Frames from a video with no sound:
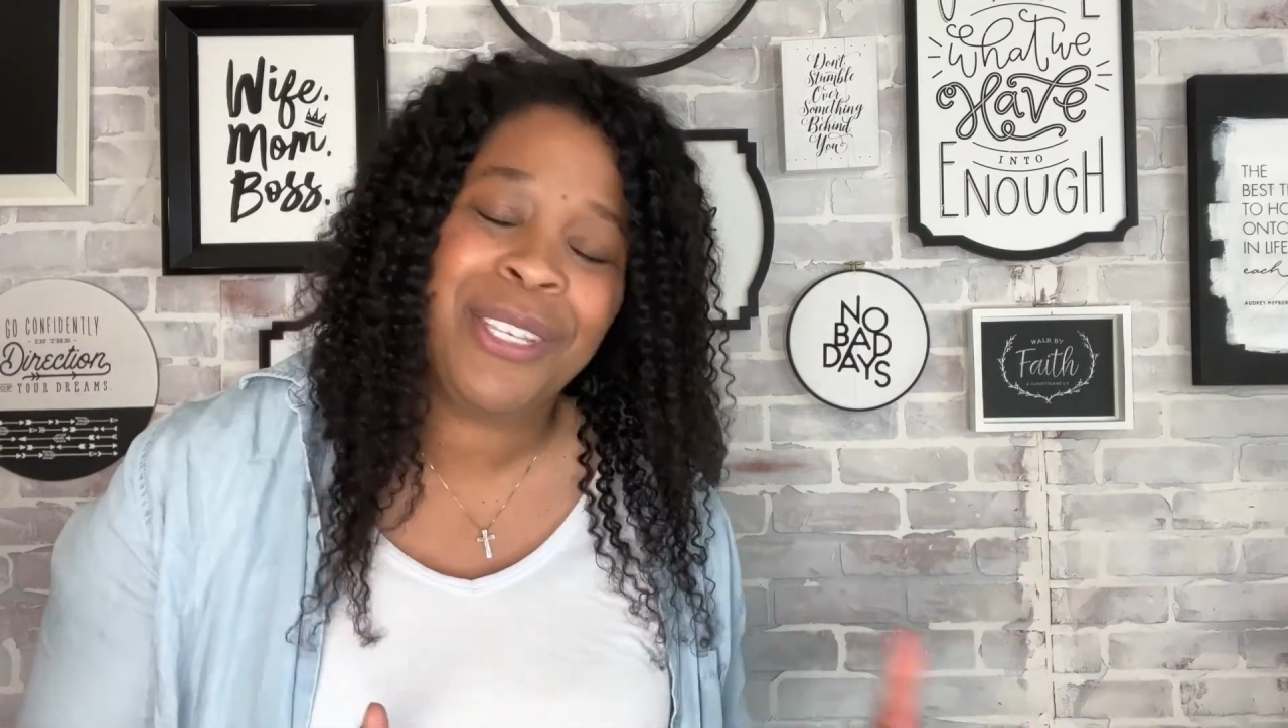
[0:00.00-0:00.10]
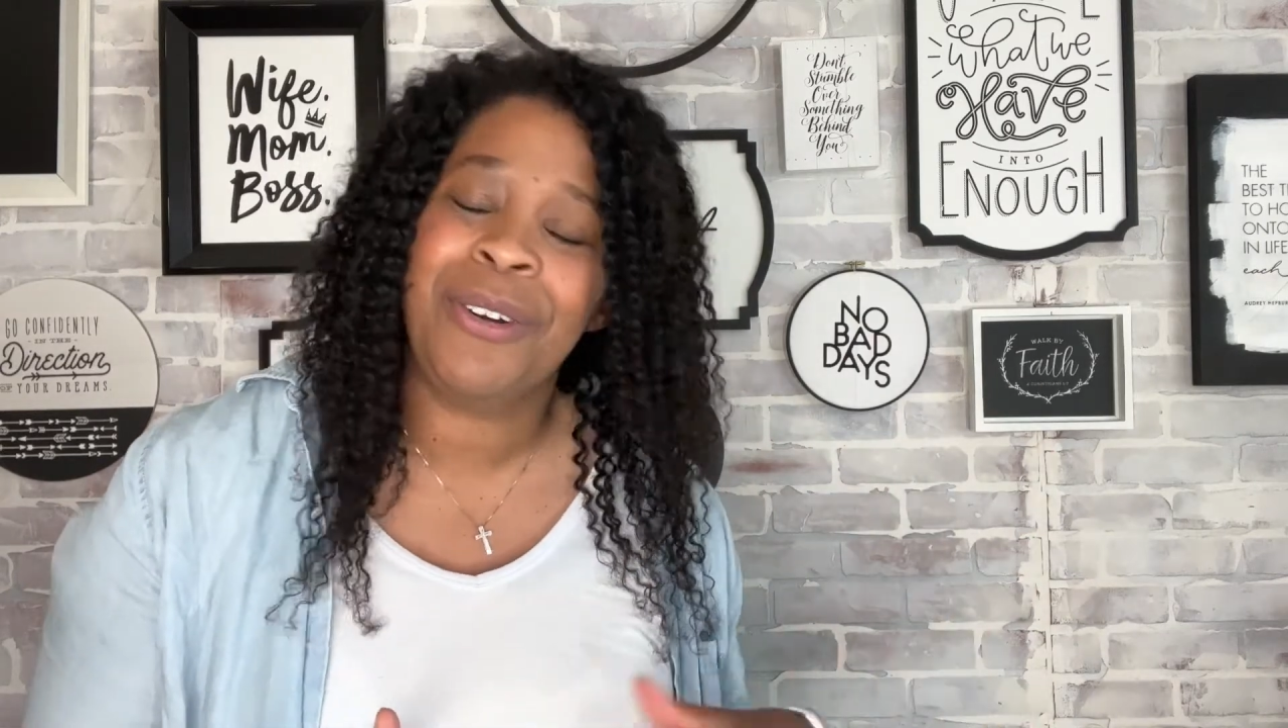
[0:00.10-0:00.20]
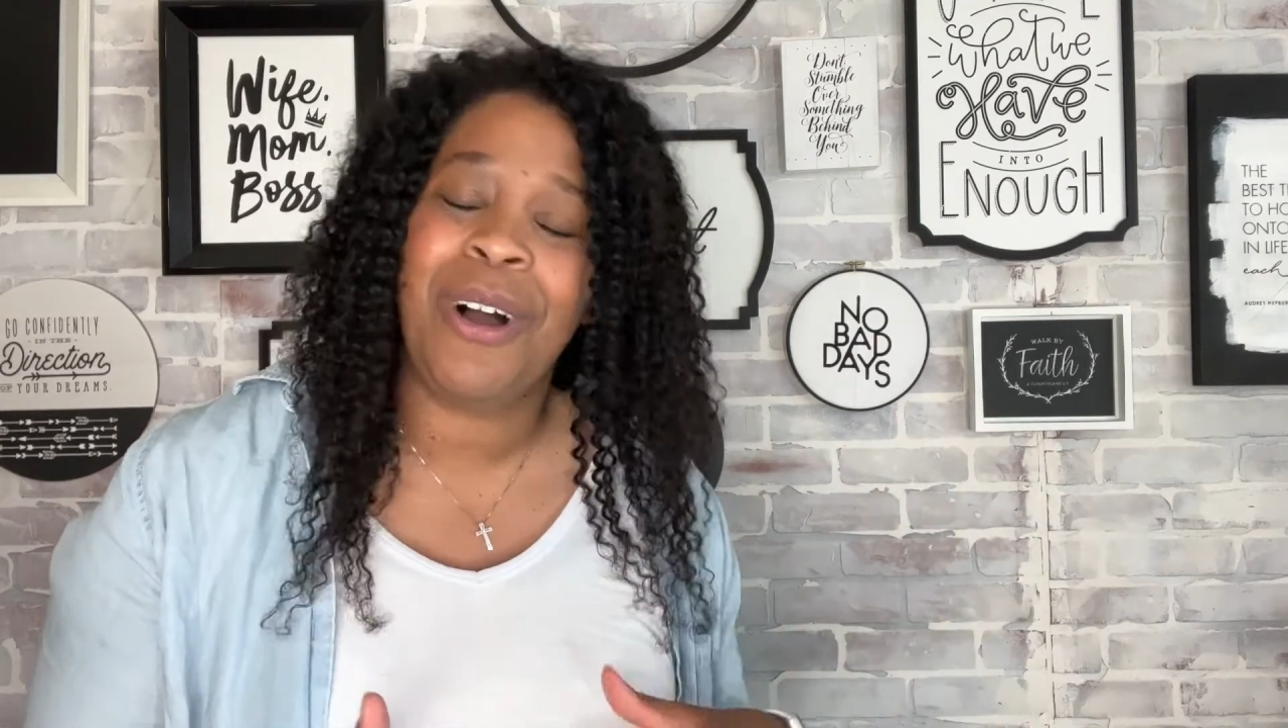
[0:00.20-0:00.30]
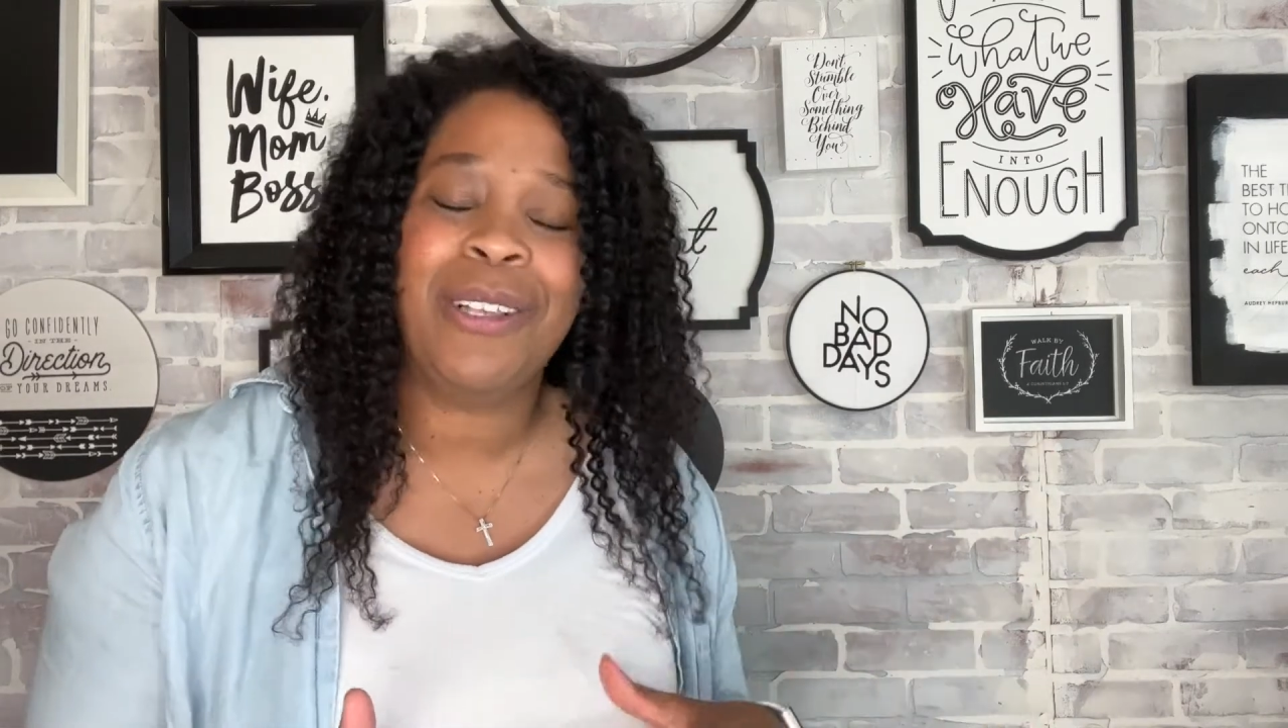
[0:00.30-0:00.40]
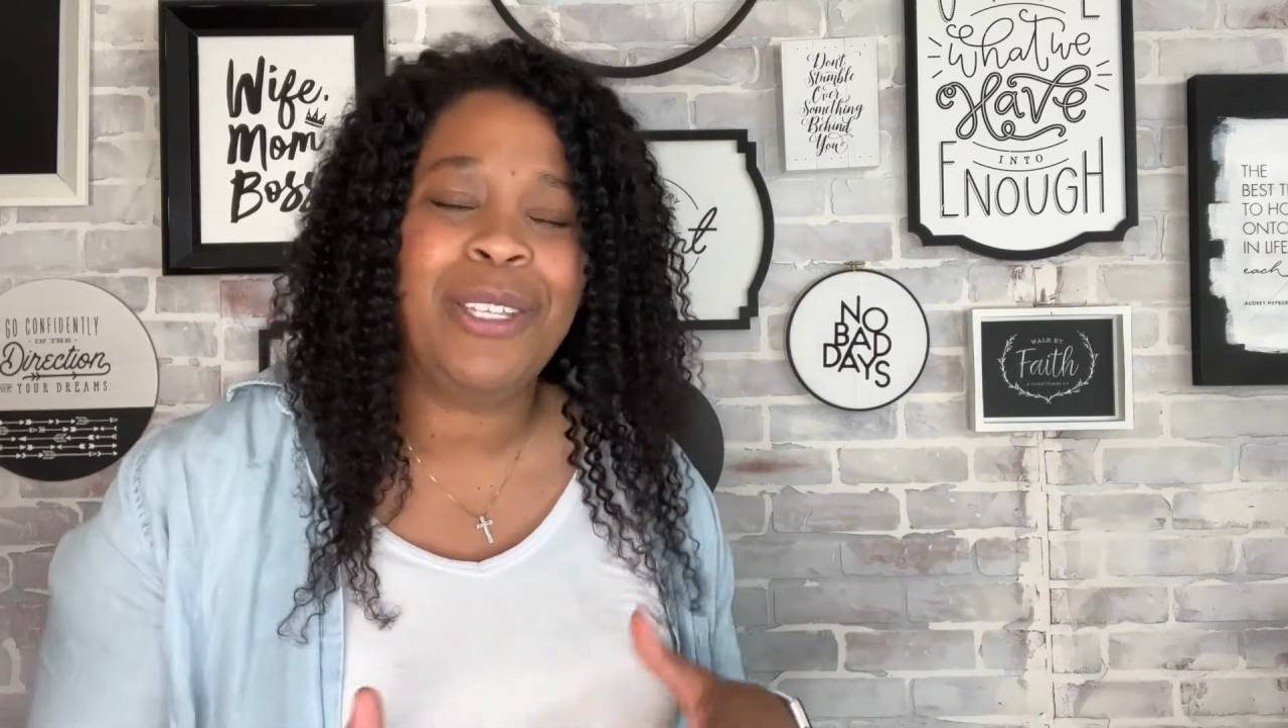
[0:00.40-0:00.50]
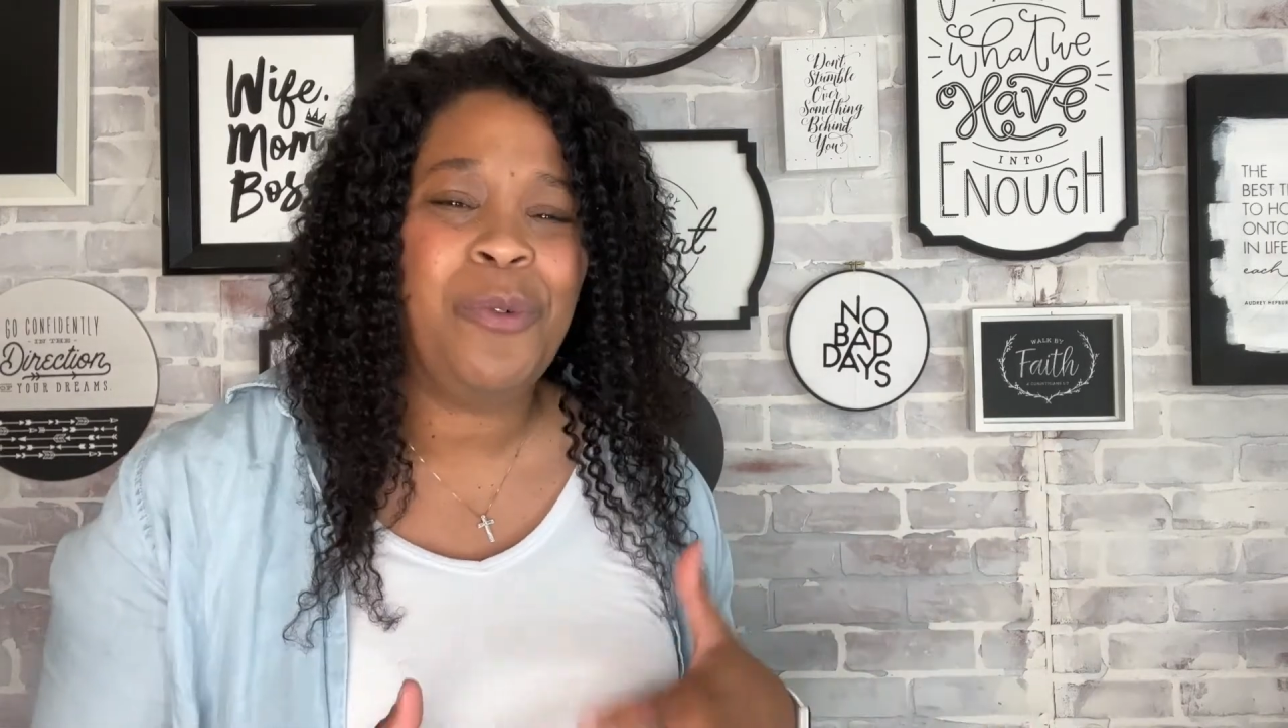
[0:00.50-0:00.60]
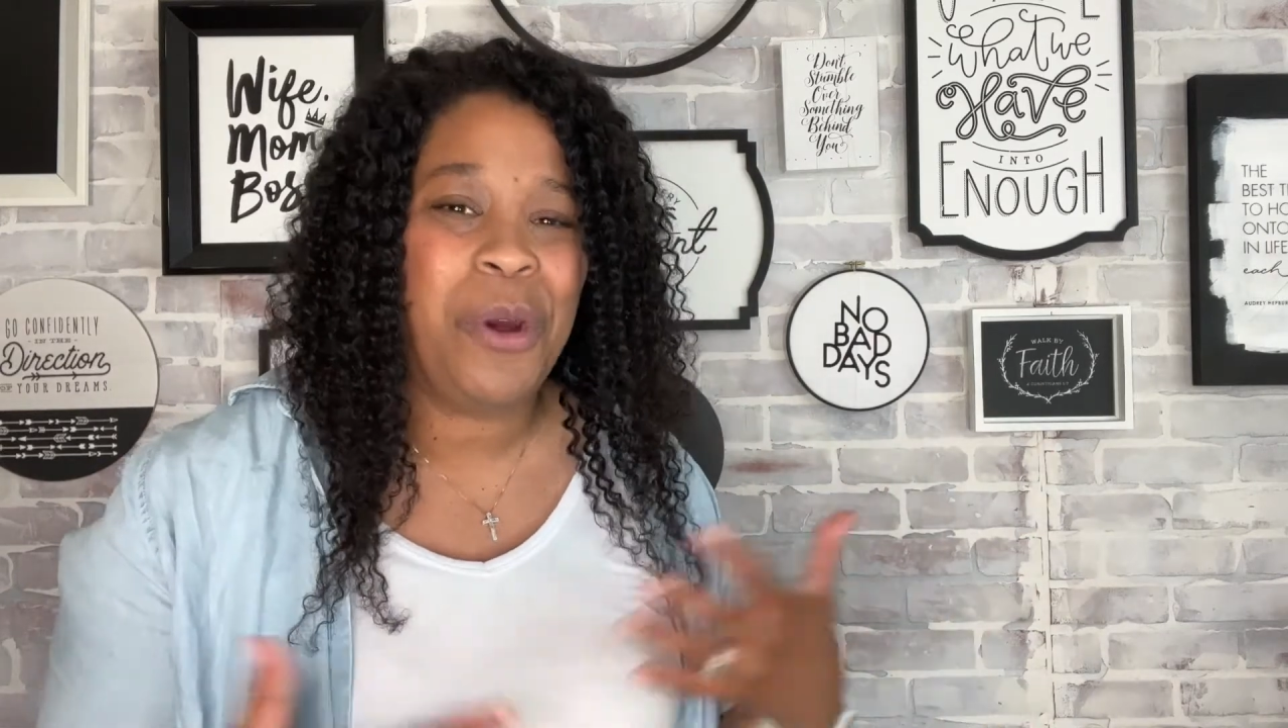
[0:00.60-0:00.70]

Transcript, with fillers: So you're also